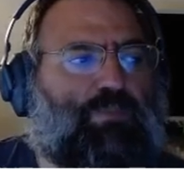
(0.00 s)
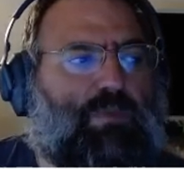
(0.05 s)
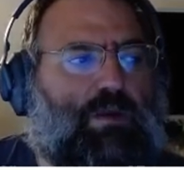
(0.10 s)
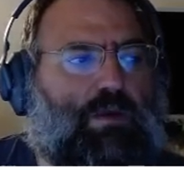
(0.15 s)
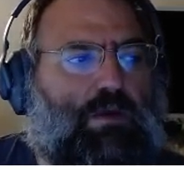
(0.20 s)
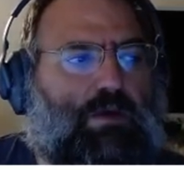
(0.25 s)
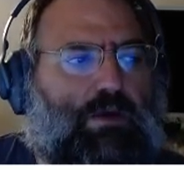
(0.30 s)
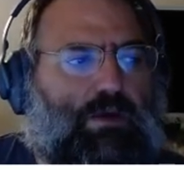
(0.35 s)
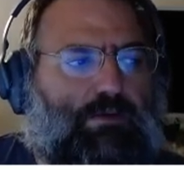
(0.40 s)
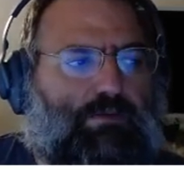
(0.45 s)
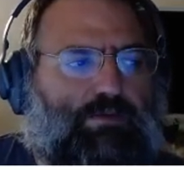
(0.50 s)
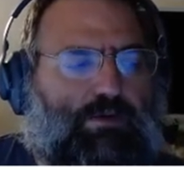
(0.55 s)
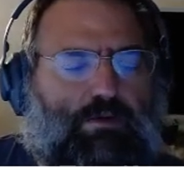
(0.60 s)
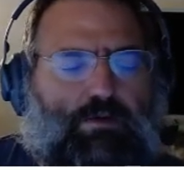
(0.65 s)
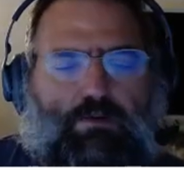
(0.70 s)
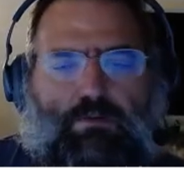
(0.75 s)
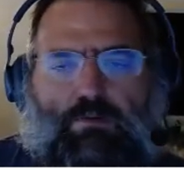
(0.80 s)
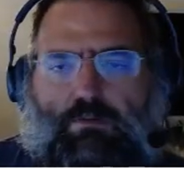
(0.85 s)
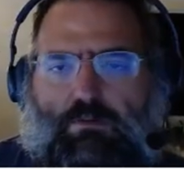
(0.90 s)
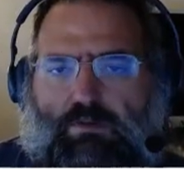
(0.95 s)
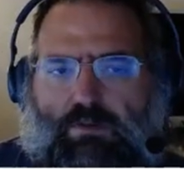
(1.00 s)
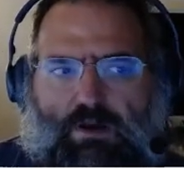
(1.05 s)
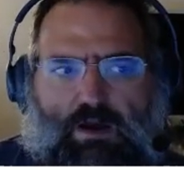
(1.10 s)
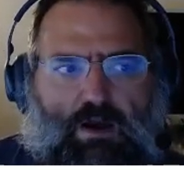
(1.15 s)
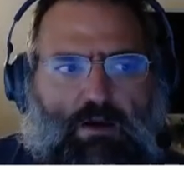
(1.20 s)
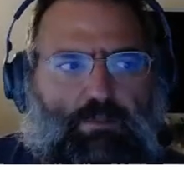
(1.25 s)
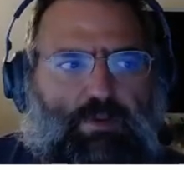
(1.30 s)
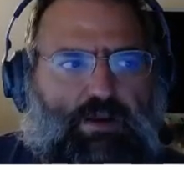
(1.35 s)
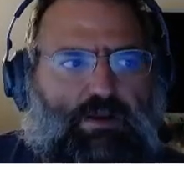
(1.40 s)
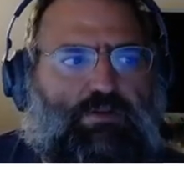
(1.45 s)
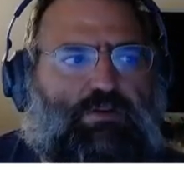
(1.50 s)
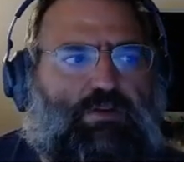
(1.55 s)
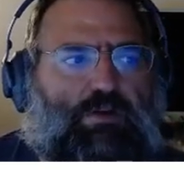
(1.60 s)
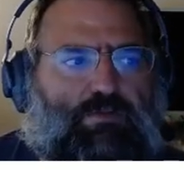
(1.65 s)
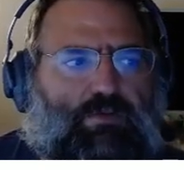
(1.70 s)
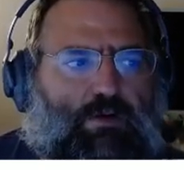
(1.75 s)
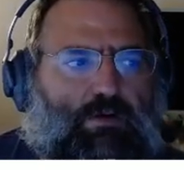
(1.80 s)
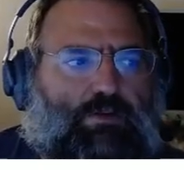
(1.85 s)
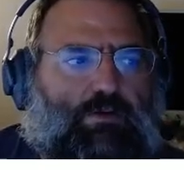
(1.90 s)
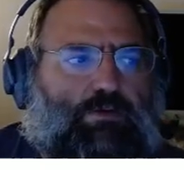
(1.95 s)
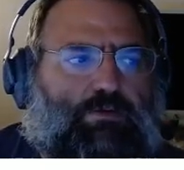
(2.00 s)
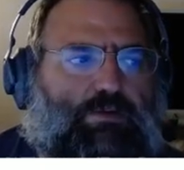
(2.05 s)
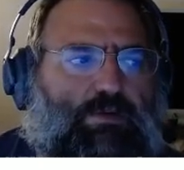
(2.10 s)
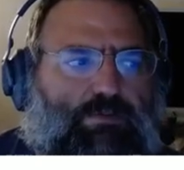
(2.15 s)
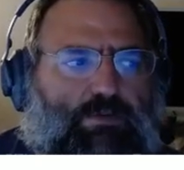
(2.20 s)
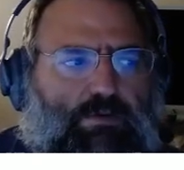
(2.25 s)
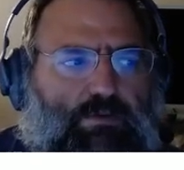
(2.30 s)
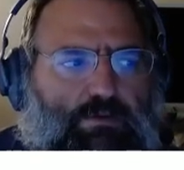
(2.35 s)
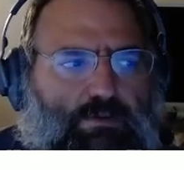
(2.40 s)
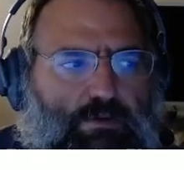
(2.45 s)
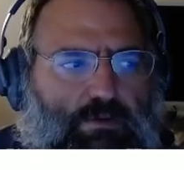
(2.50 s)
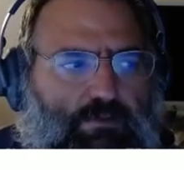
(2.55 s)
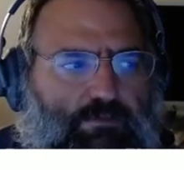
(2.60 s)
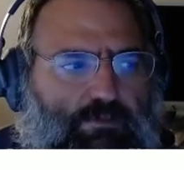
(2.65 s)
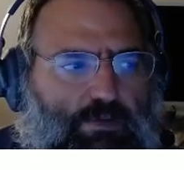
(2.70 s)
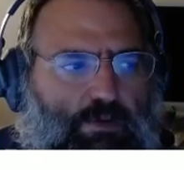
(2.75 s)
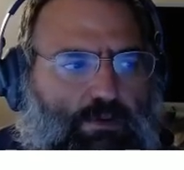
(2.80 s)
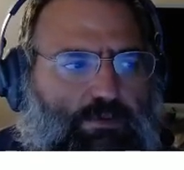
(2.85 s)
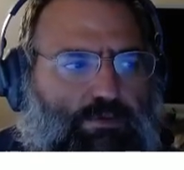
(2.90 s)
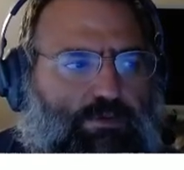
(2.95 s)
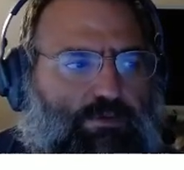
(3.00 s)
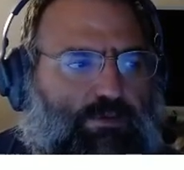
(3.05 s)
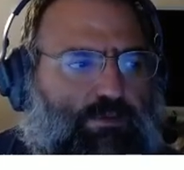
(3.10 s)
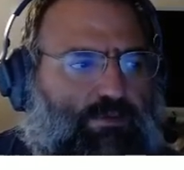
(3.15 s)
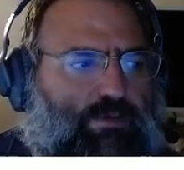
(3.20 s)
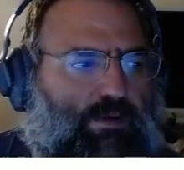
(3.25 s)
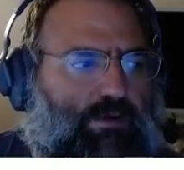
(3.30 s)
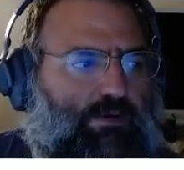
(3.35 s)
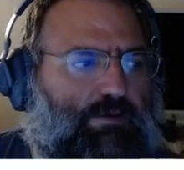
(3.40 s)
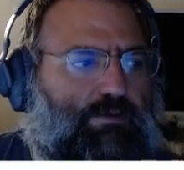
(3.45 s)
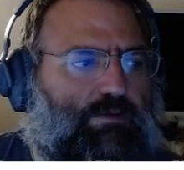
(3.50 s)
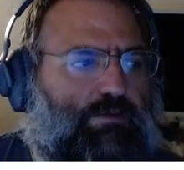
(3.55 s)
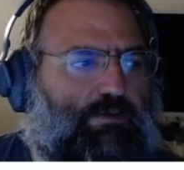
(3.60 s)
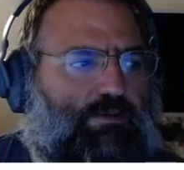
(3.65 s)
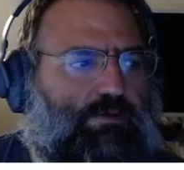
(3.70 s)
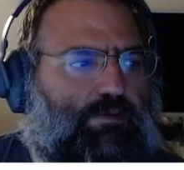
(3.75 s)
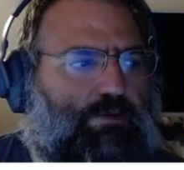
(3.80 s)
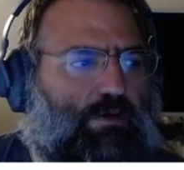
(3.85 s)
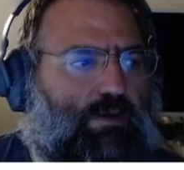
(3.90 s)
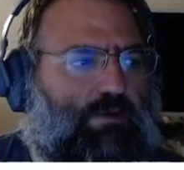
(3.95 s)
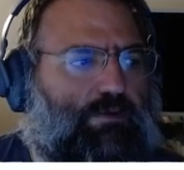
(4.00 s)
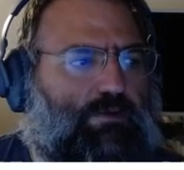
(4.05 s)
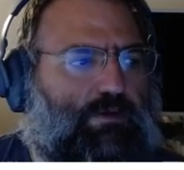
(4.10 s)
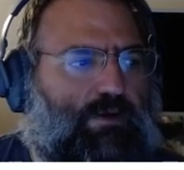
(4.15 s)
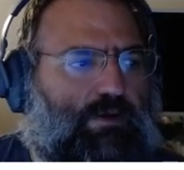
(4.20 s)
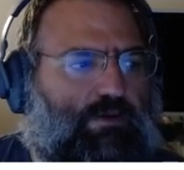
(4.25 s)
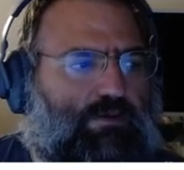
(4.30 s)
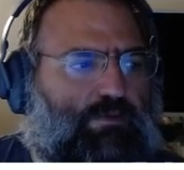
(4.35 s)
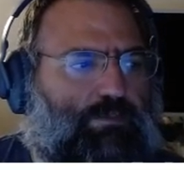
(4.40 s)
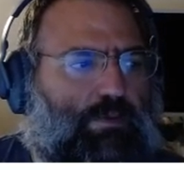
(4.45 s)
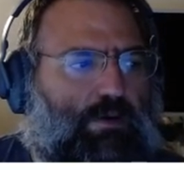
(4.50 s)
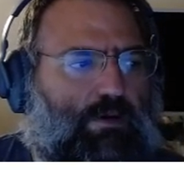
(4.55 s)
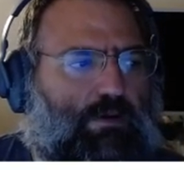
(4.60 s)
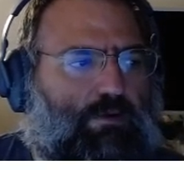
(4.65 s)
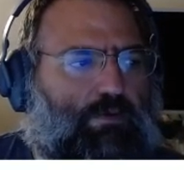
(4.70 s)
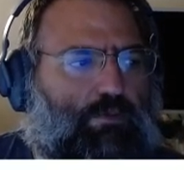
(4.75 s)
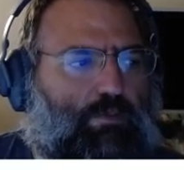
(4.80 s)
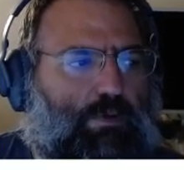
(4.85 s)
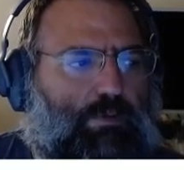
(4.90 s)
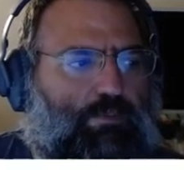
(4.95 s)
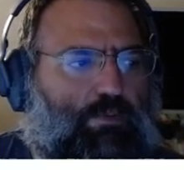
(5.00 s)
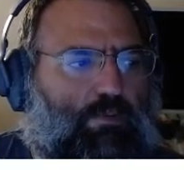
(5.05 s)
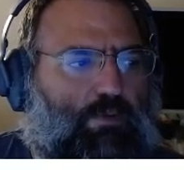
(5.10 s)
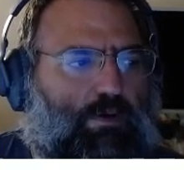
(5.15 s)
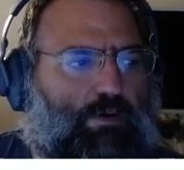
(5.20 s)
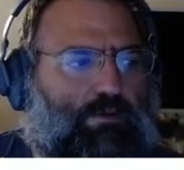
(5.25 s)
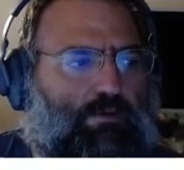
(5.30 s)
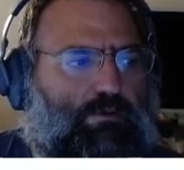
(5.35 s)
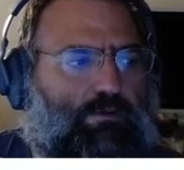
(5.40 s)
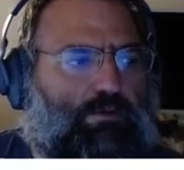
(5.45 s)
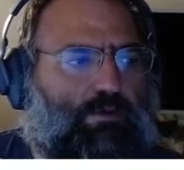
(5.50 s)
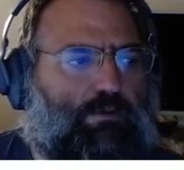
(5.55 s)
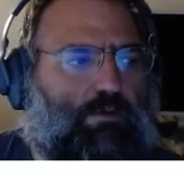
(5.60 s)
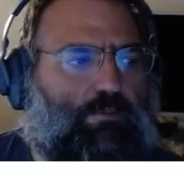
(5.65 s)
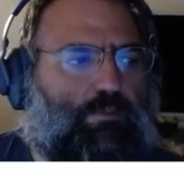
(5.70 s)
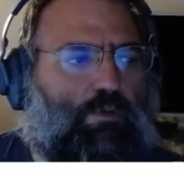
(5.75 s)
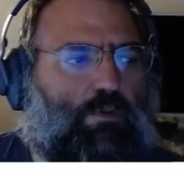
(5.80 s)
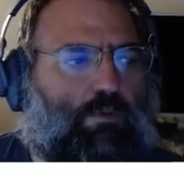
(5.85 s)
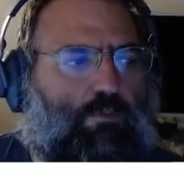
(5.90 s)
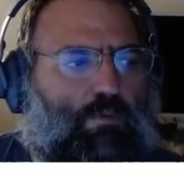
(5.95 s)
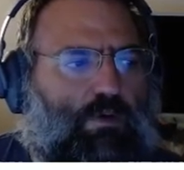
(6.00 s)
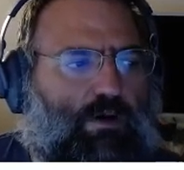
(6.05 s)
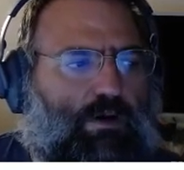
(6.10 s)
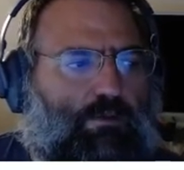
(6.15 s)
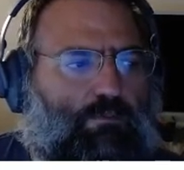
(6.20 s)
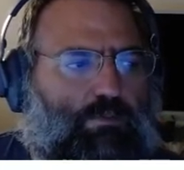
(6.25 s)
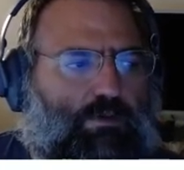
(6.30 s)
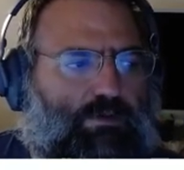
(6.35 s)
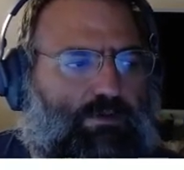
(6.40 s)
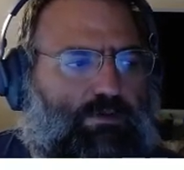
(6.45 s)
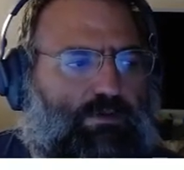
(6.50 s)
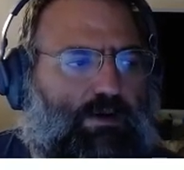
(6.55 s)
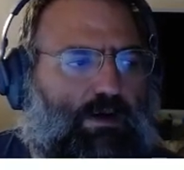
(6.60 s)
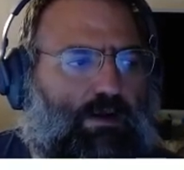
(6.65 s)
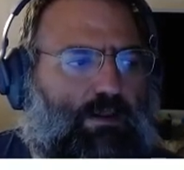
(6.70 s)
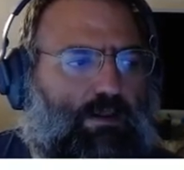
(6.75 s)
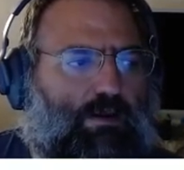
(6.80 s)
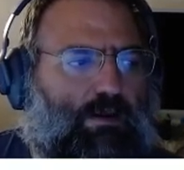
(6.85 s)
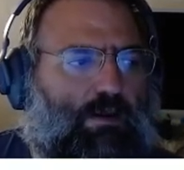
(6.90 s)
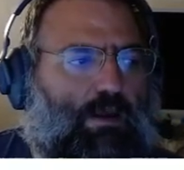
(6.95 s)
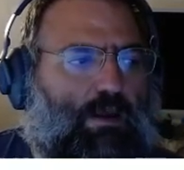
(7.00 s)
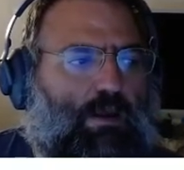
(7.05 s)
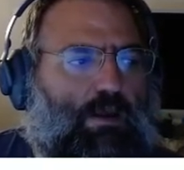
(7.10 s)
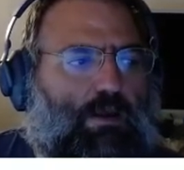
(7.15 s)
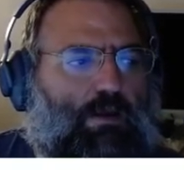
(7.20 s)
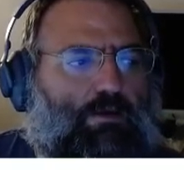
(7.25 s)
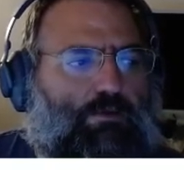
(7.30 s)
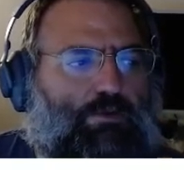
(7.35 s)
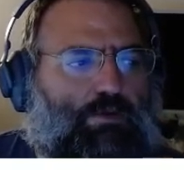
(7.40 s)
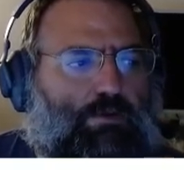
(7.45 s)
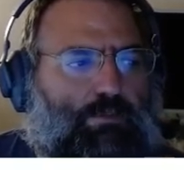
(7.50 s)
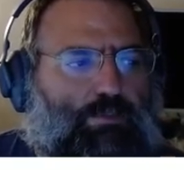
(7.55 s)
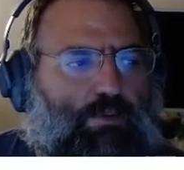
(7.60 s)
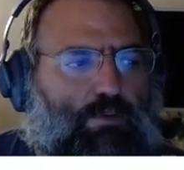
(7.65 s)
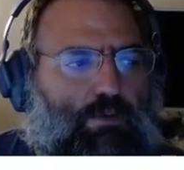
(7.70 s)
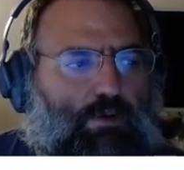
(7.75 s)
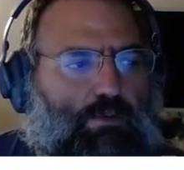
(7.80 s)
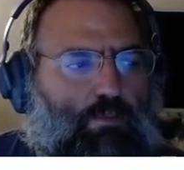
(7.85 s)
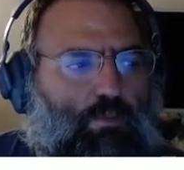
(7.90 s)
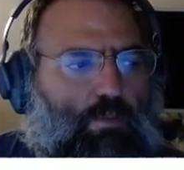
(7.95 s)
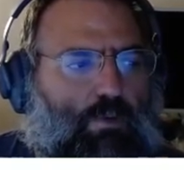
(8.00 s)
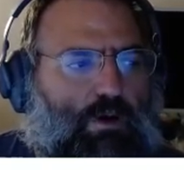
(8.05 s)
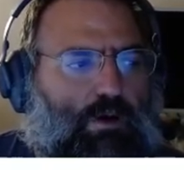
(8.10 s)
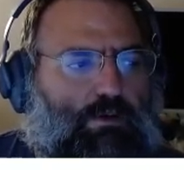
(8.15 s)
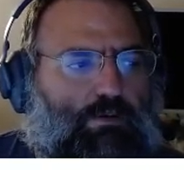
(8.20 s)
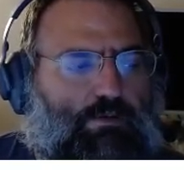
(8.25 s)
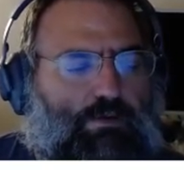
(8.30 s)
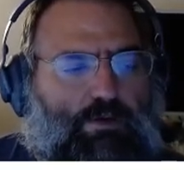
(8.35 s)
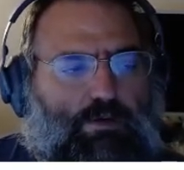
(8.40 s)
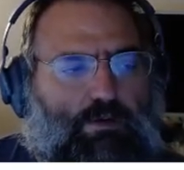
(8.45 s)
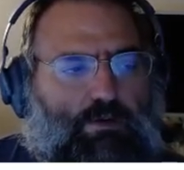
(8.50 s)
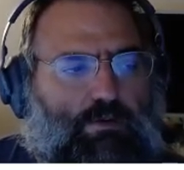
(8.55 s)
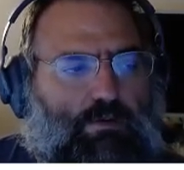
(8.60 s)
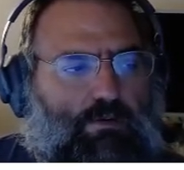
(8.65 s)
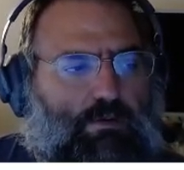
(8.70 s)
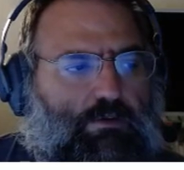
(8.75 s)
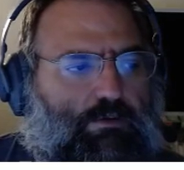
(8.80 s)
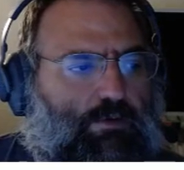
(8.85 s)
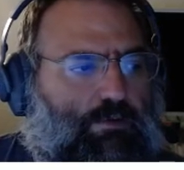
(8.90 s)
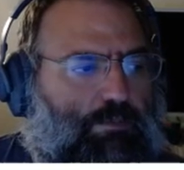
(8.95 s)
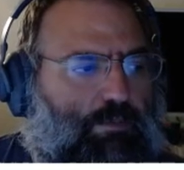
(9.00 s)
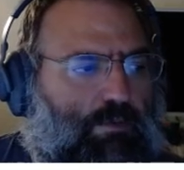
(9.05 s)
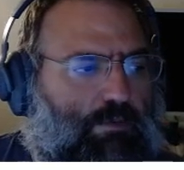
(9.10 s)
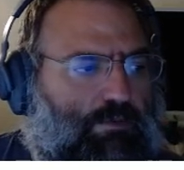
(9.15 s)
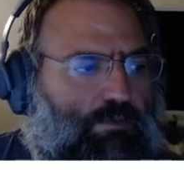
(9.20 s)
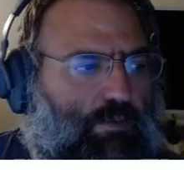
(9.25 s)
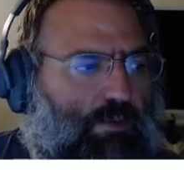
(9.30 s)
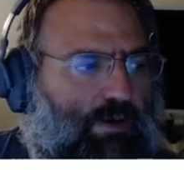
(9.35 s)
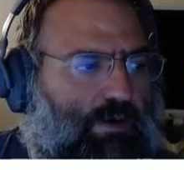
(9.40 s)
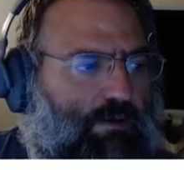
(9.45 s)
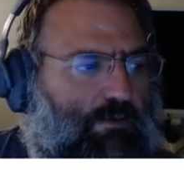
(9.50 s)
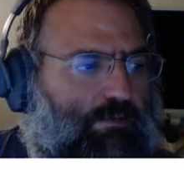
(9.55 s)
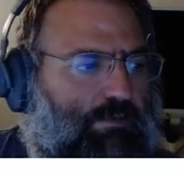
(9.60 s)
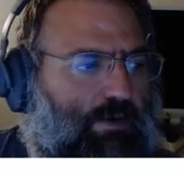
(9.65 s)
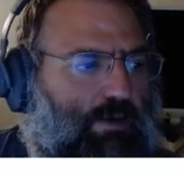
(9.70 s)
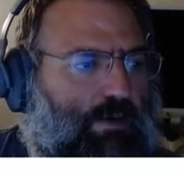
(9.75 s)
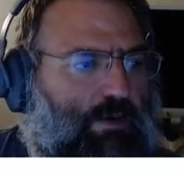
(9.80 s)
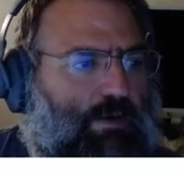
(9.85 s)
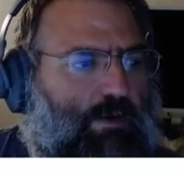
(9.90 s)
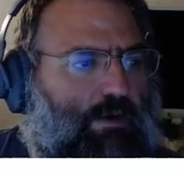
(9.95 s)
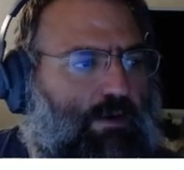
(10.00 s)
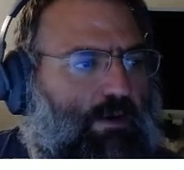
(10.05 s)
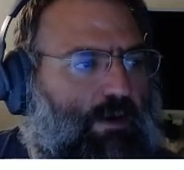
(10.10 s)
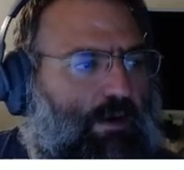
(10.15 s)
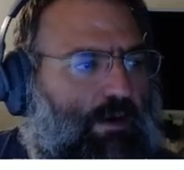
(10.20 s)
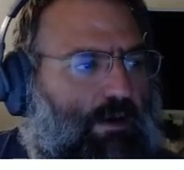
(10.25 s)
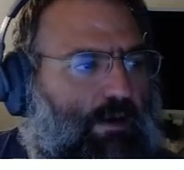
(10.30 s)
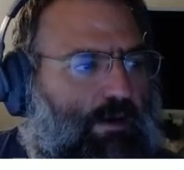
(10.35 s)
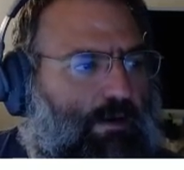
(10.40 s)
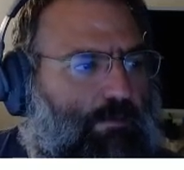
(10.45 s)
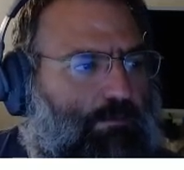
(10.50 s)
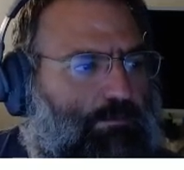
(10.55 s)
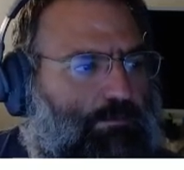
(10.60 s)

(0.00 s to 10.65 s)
And so the combination of all those different versions of things, such as you can see, it's Spark 3.0.1 with Scala 2.12 or 2.12.